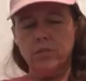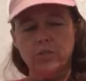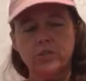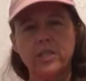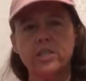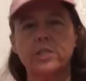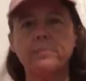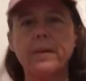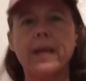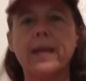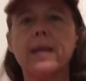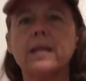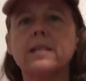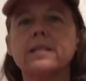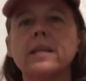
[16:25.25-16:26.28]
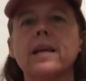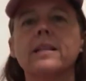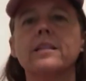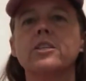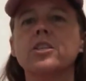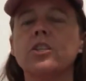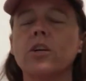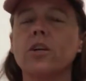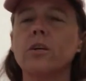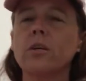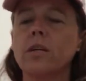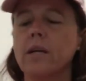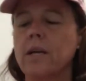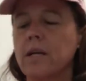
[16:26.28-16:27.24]
stretchy pants and the
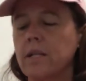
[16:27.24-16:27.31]
shirt